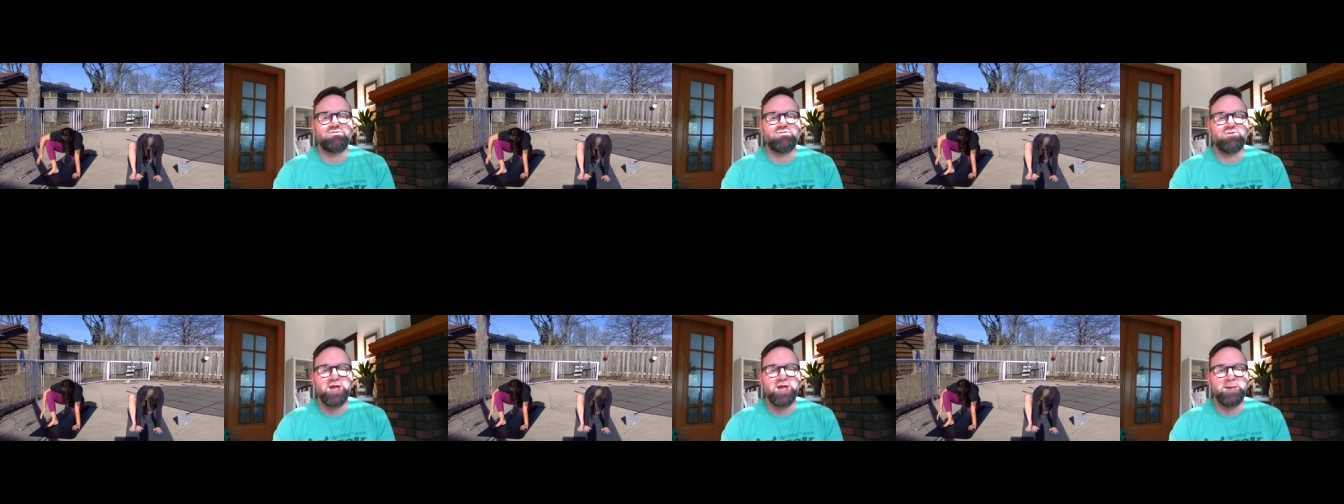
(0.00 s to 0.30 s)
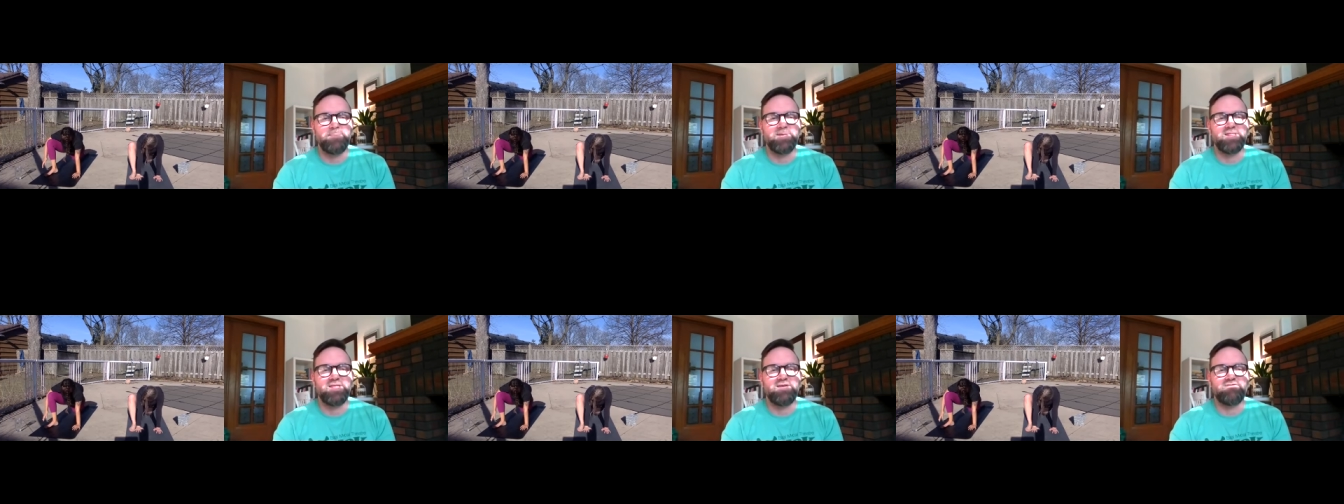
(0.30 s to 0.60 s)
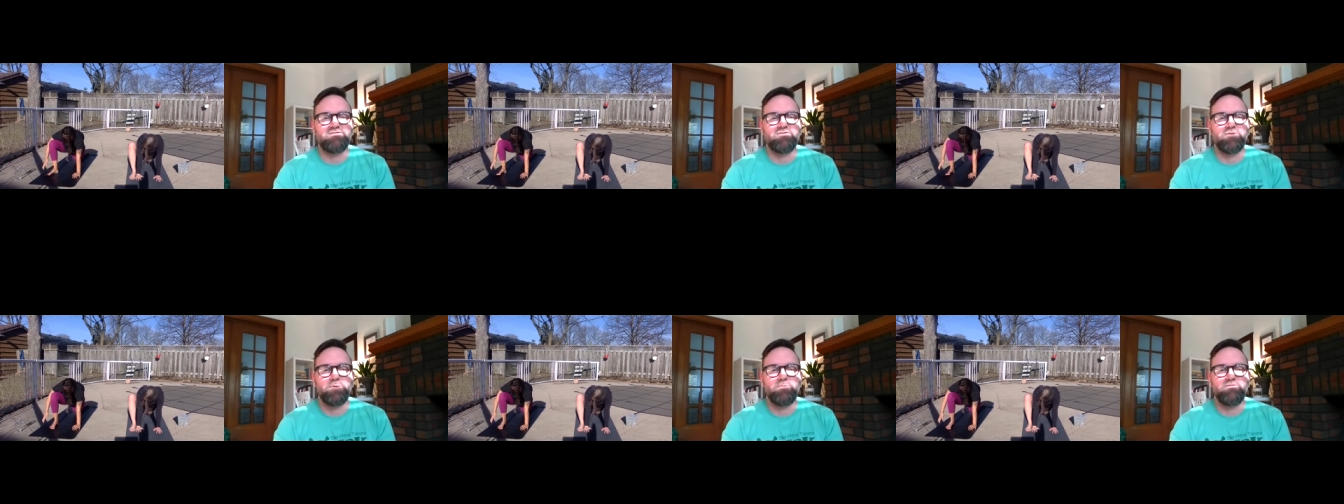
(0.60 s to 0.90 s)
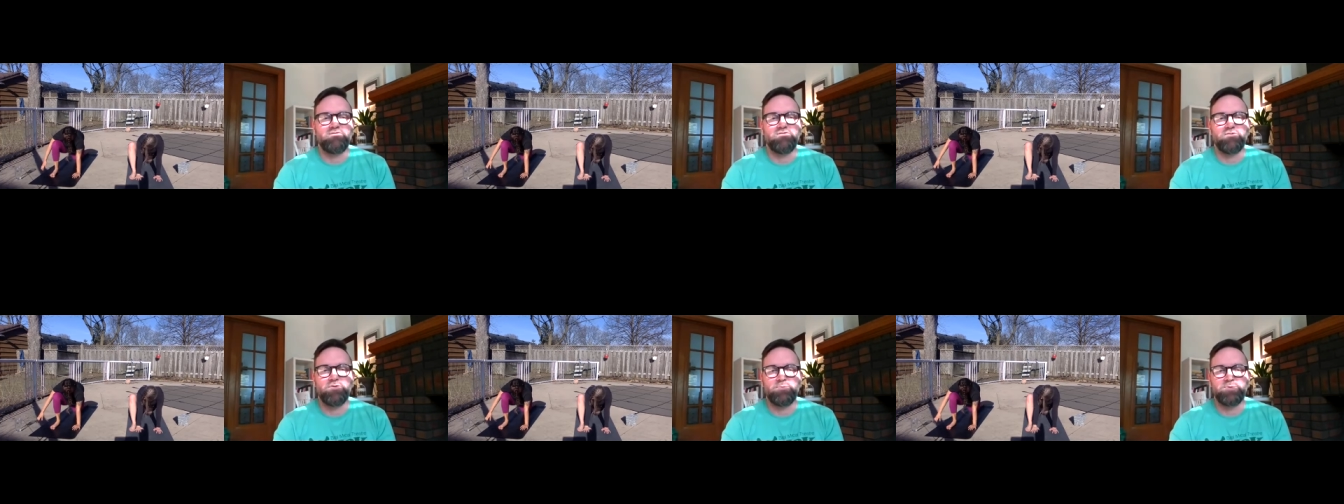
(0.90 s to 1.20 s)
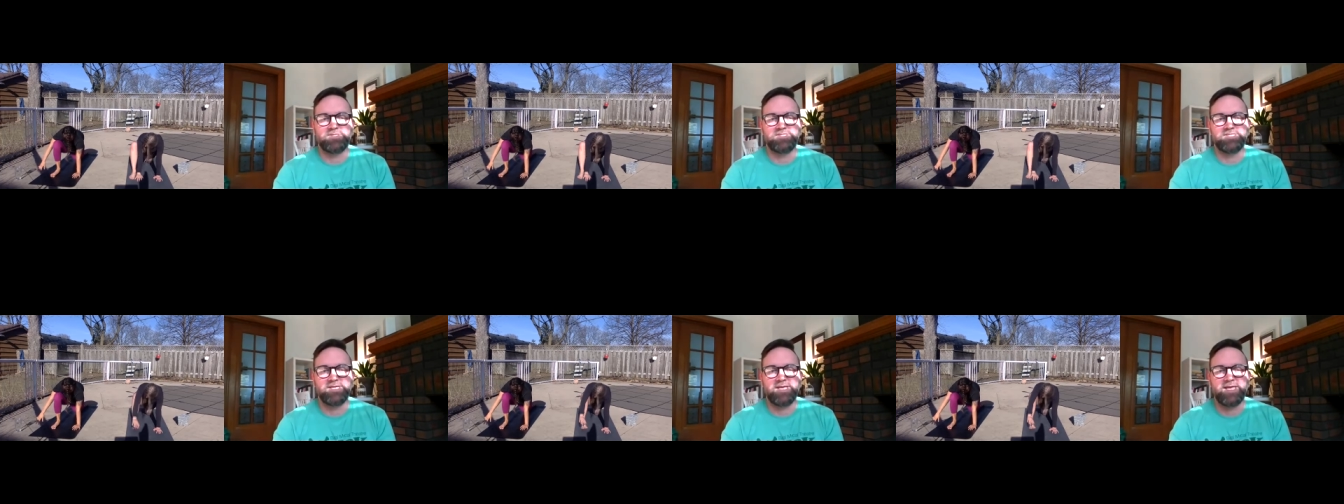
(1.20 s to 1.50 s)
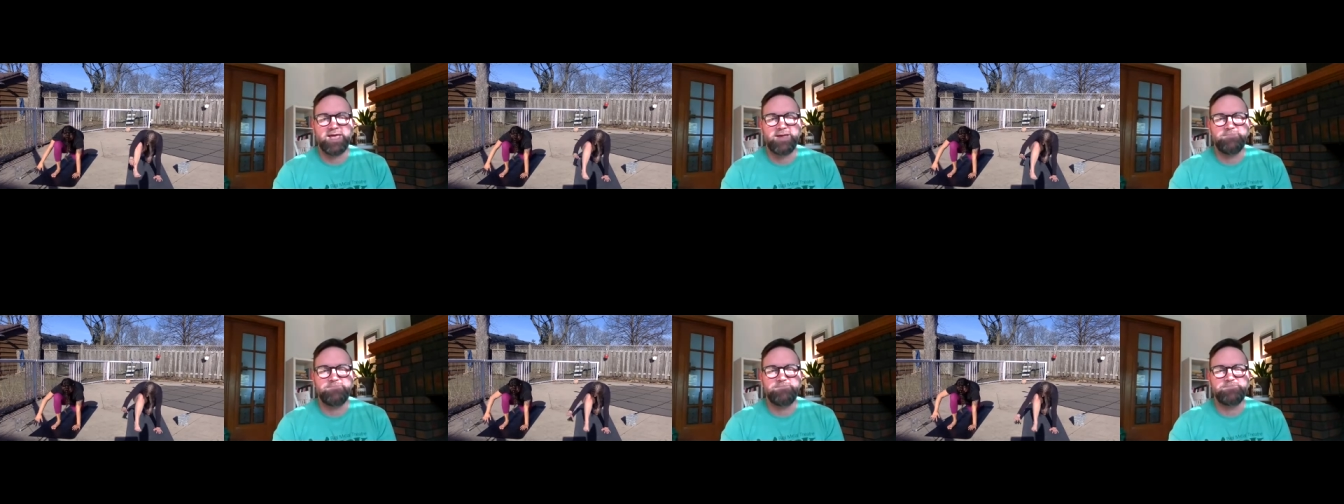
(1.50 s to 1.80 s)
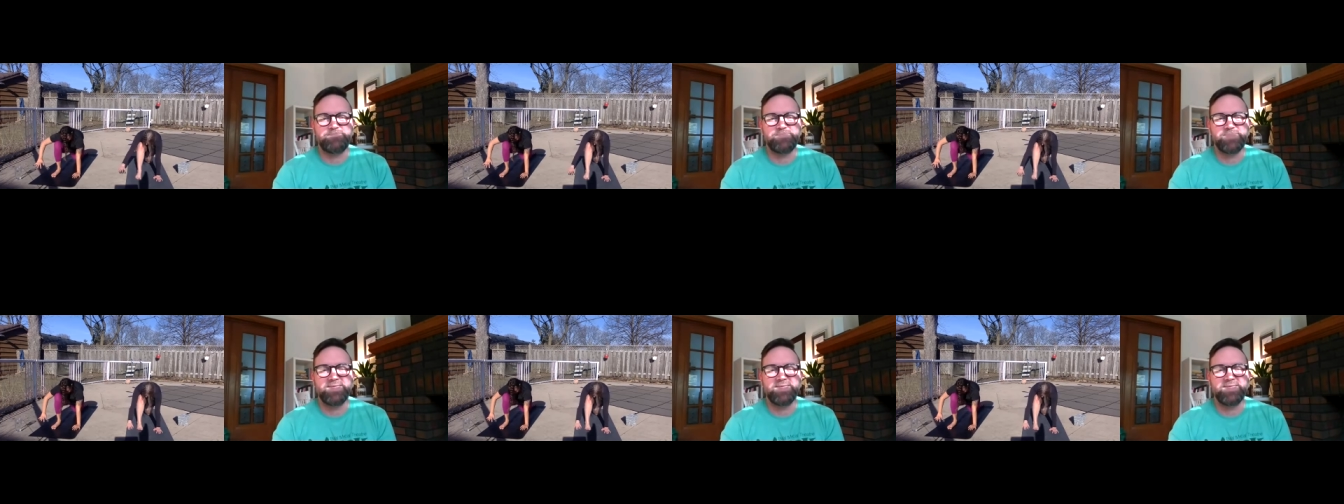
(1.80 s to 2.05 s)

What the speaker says: framing that front foot once again.